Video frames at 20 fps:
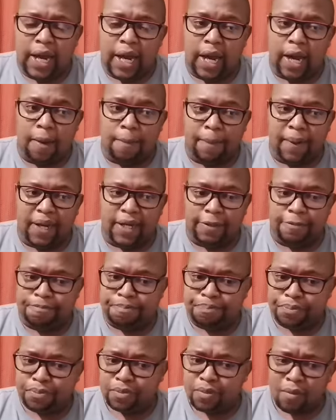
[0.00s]
But
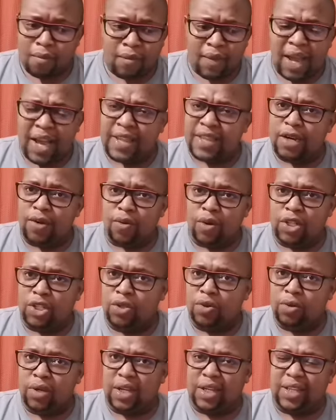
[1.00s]
I think when
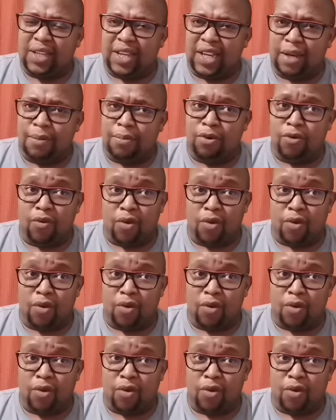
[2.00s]
you look at the game